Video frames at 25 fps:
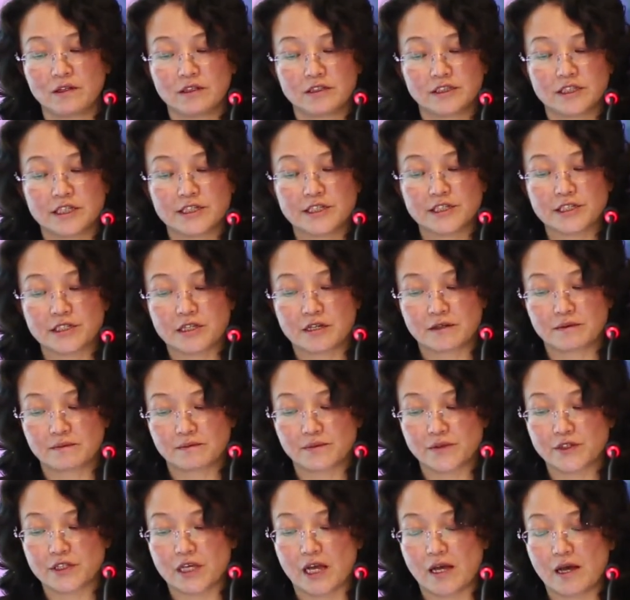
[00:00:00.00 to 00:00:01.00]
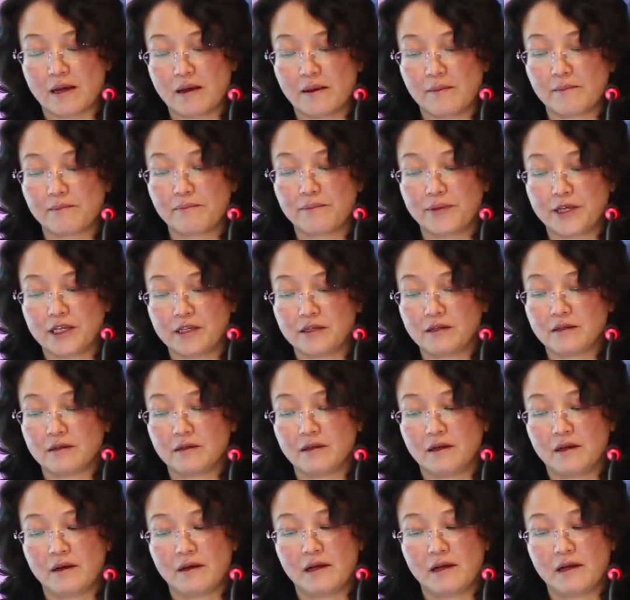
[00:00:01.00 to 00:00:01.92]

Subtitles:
systems be